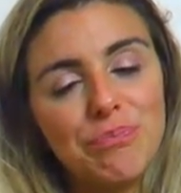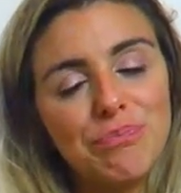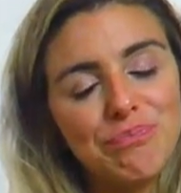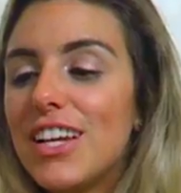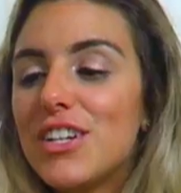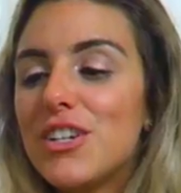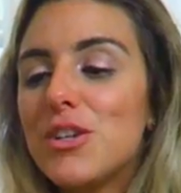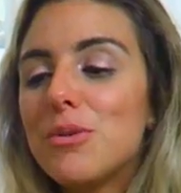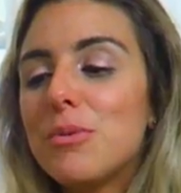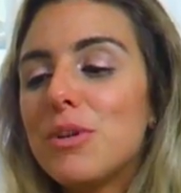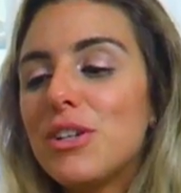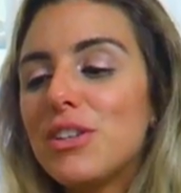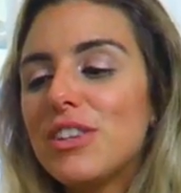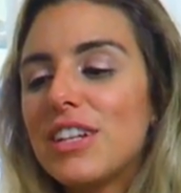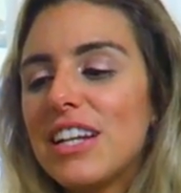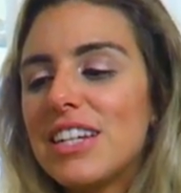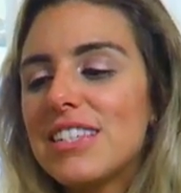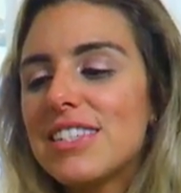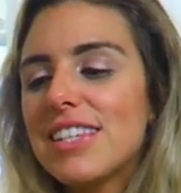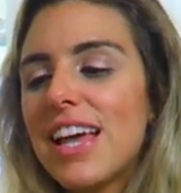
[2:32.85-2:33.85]
Número
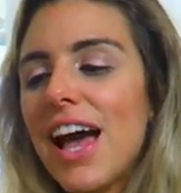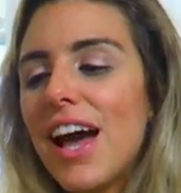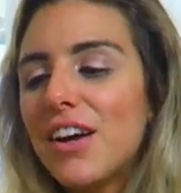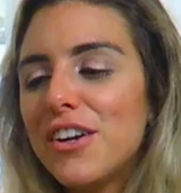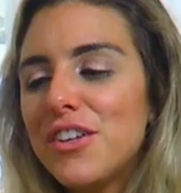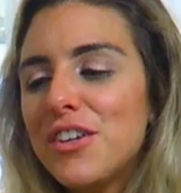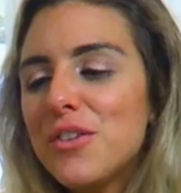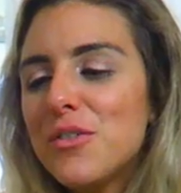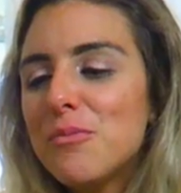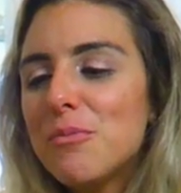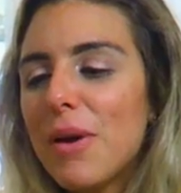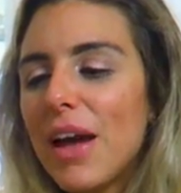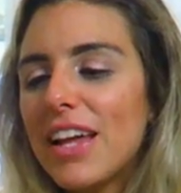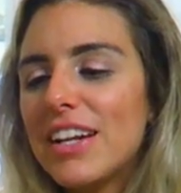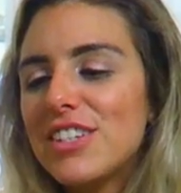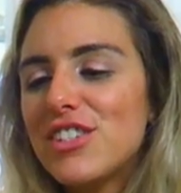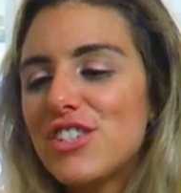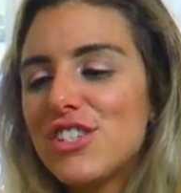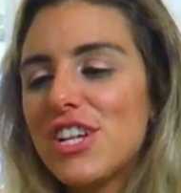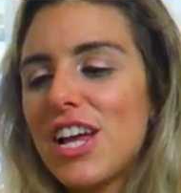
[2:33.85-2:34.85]
tres, how do you
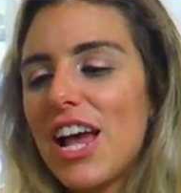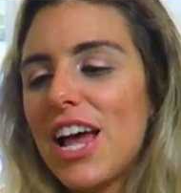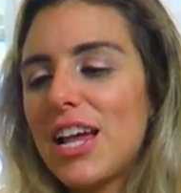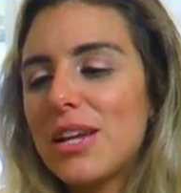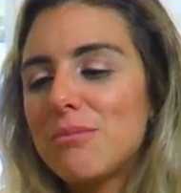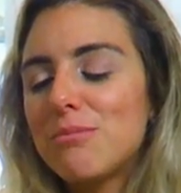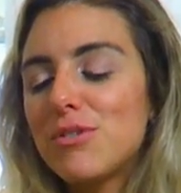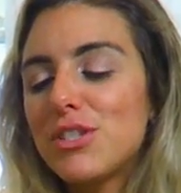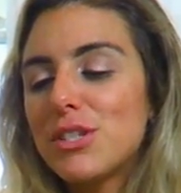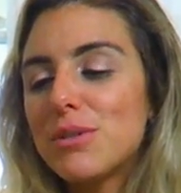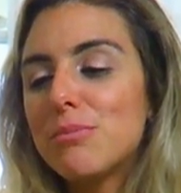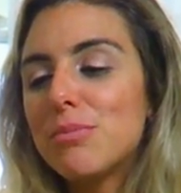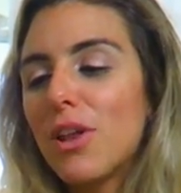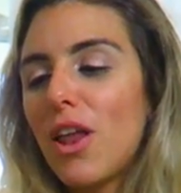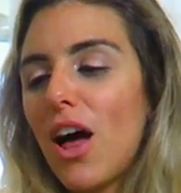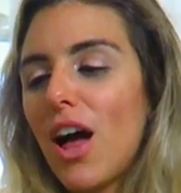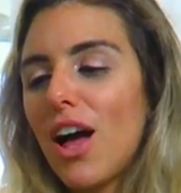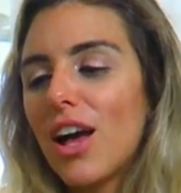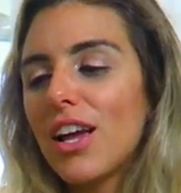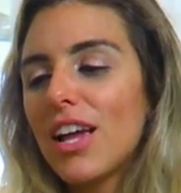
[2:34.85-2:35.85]
manage time to
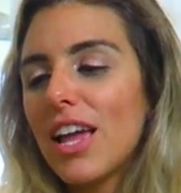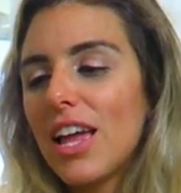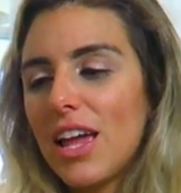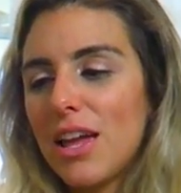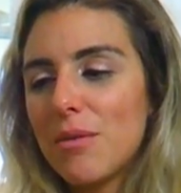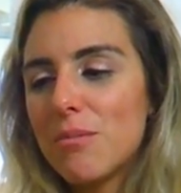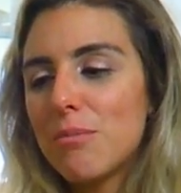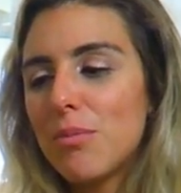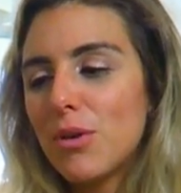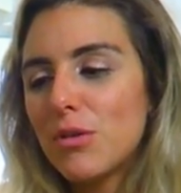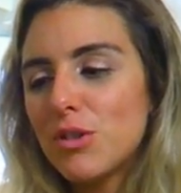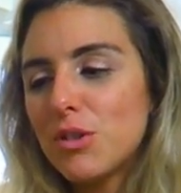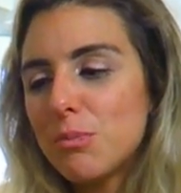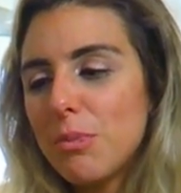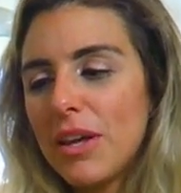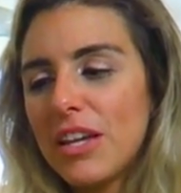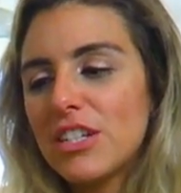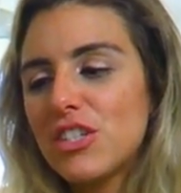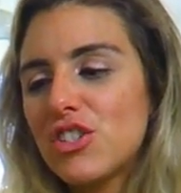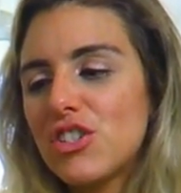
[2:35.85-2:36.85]
blog and post
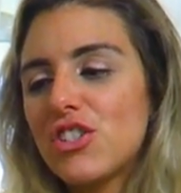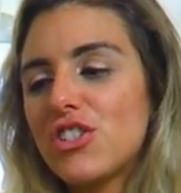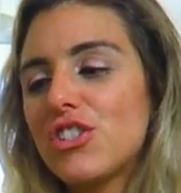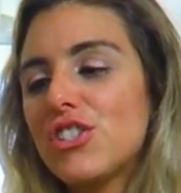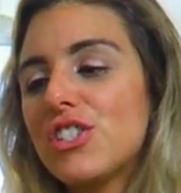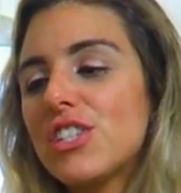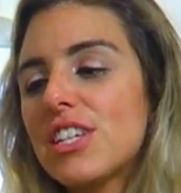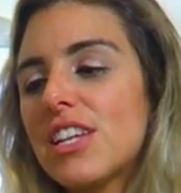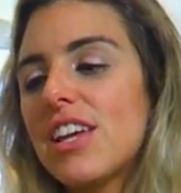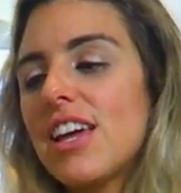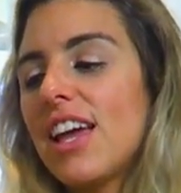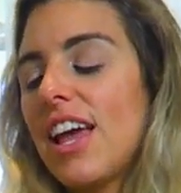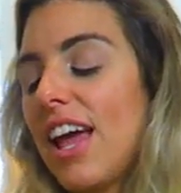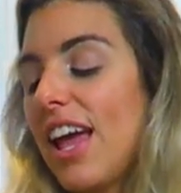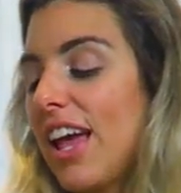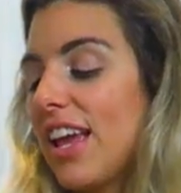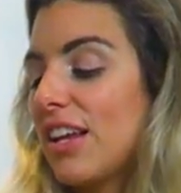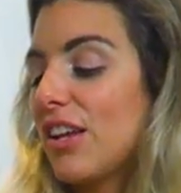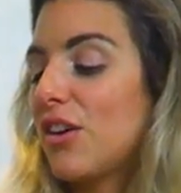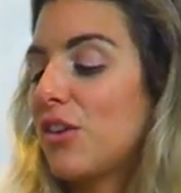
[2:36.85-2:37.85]
pictures
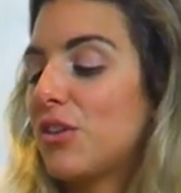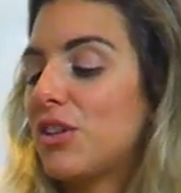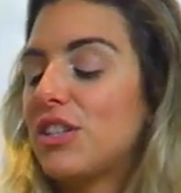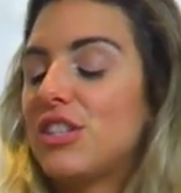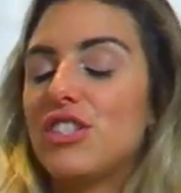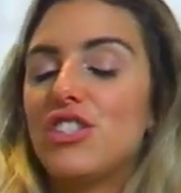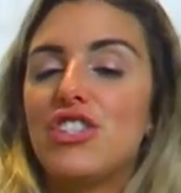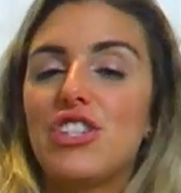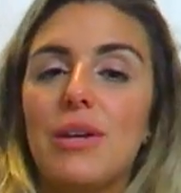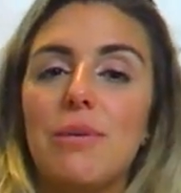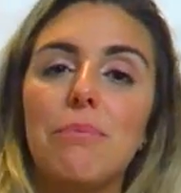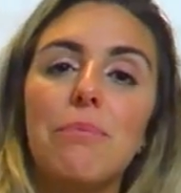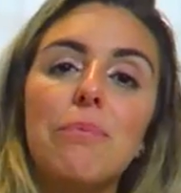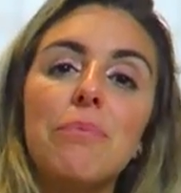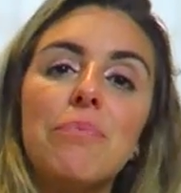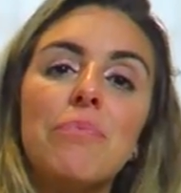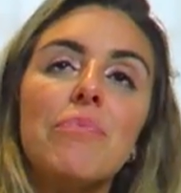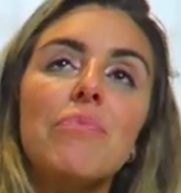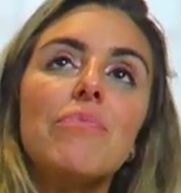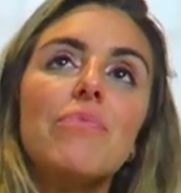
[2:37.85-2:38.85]
and go to the gym?